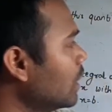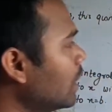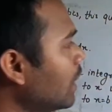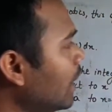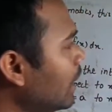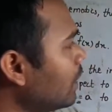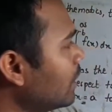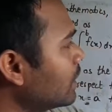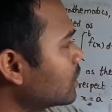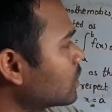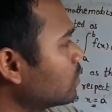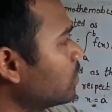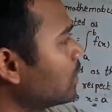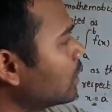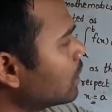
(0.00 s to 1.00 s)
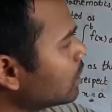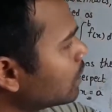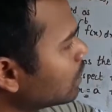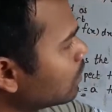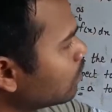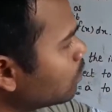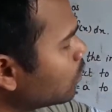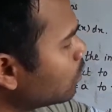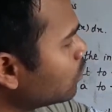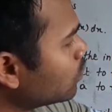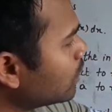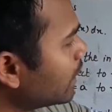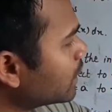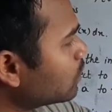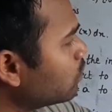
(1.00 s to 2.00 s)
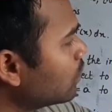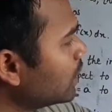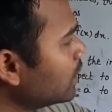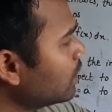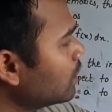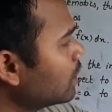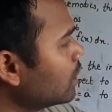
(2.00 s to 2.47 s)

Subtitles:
And let's move to next point.